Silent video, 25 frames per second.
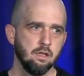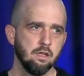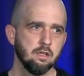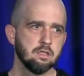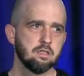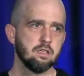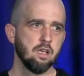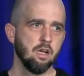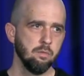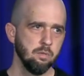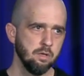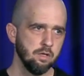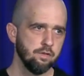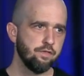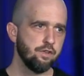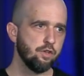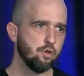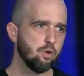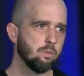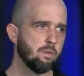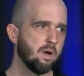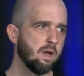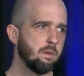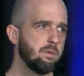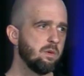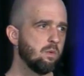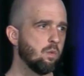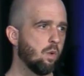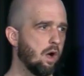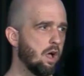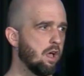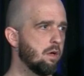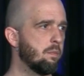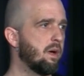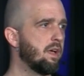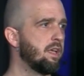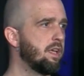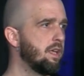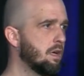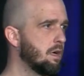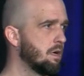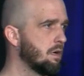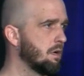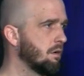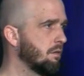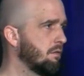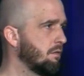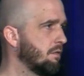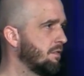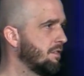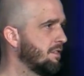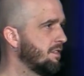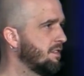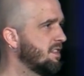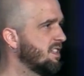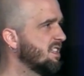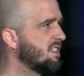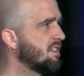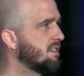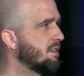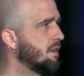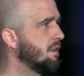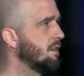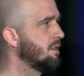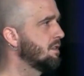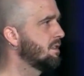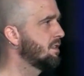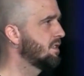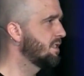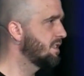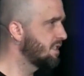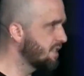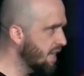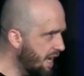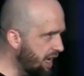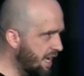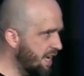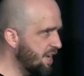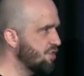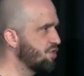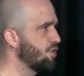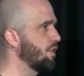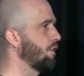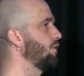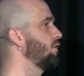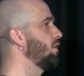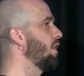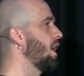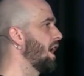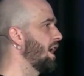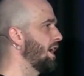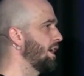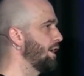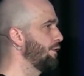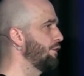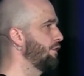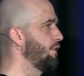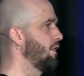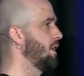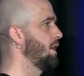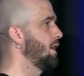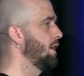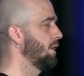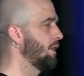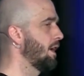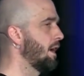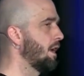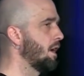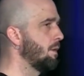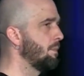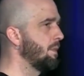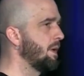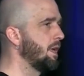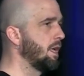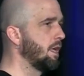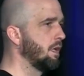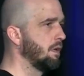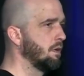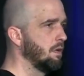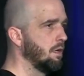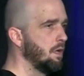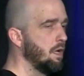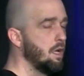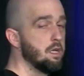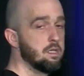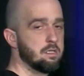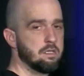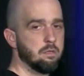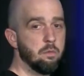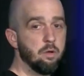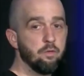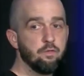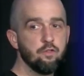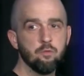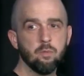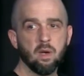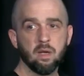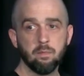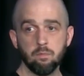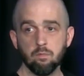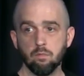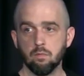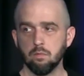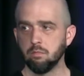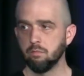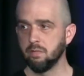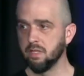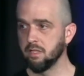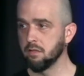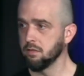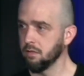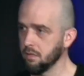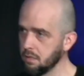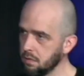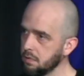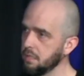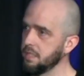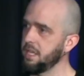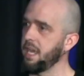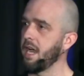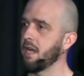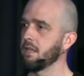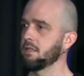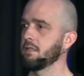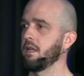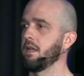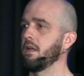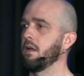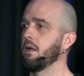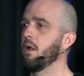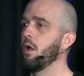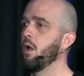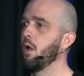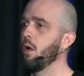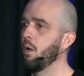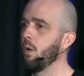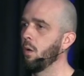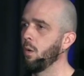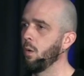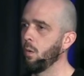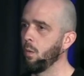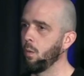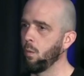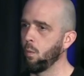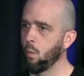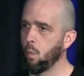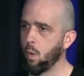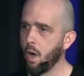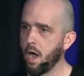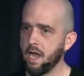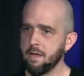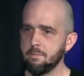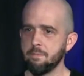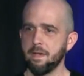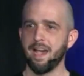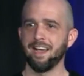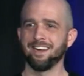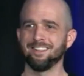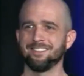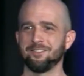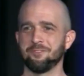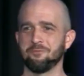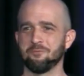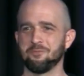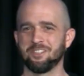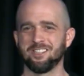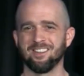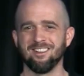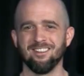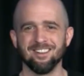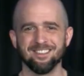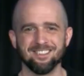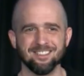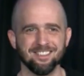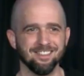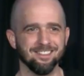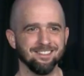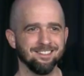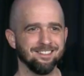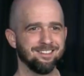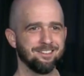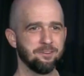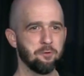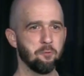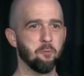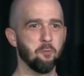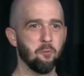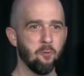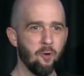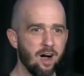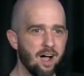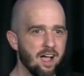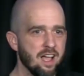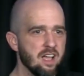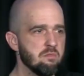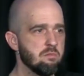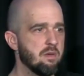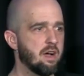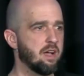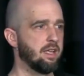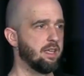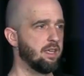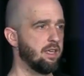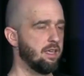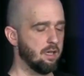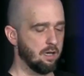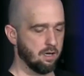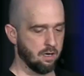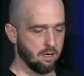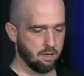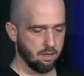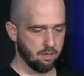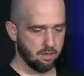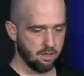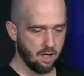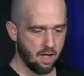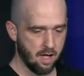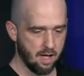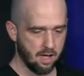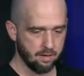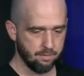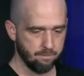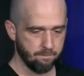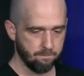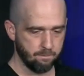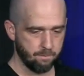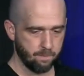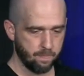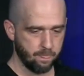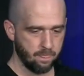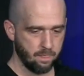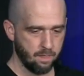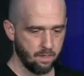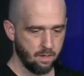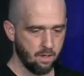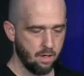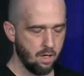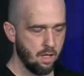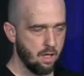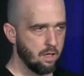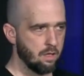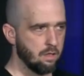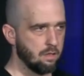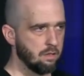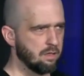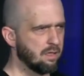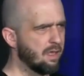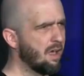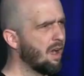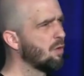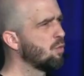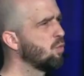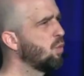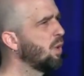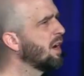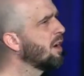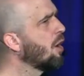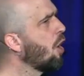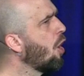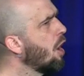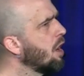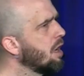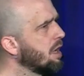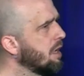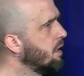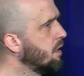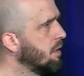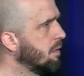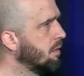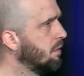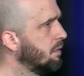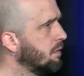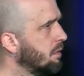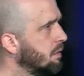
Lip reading: Some of you, it might be, why am I here? This stage of life that I'm in. Some of you might be literally asking, why Madison, Wisconsin? Why am I here? God, where are you?